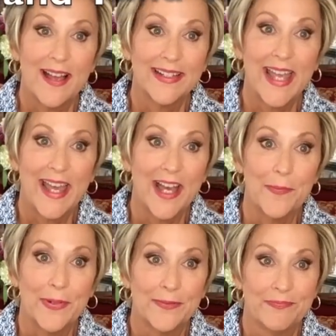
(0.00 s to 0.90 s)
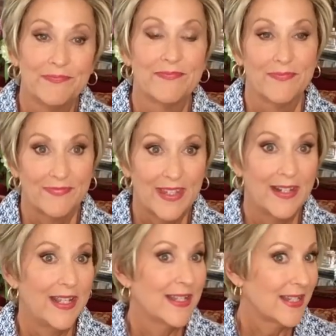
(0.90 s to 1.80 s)
Tide cap.
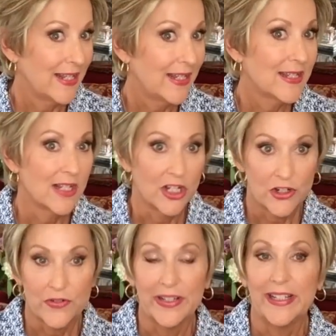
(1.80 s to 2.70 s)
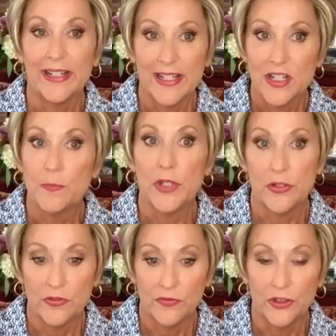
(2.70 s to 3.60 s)
It is, it is luxury. It is
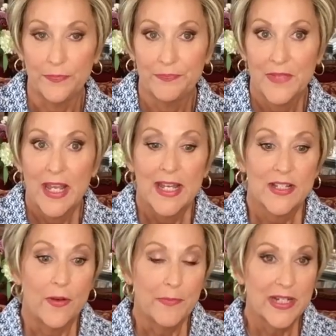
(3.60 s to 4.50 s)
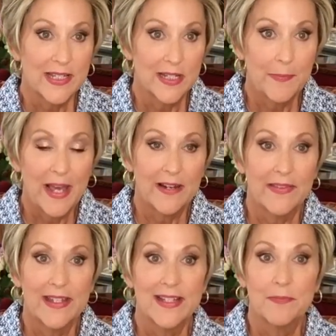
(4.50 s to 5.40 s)
beautiful. So I'm going to slip out
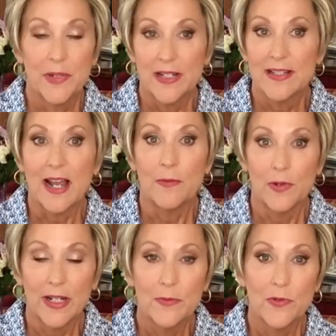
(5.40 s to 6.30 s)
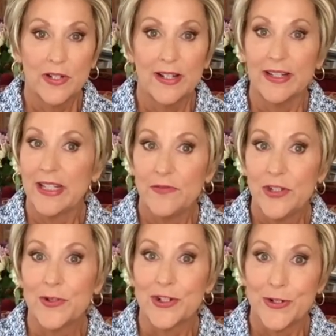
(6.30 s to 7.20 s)
of this because I really want to give
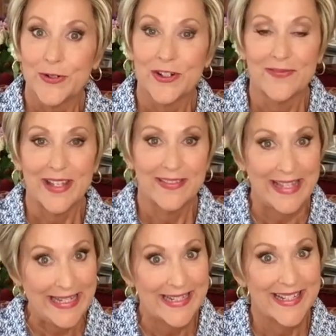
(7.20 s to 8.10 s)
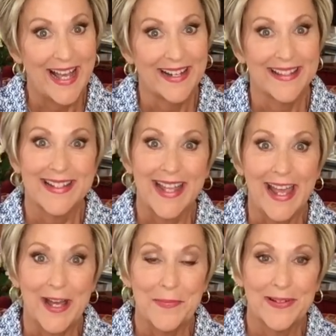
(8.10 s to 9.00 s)
you a tour of the inside of this
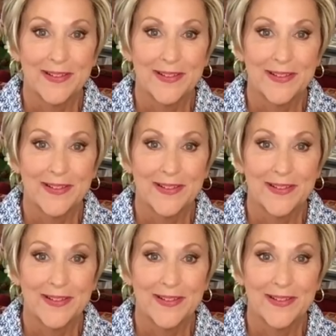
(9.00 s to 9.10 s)
cap.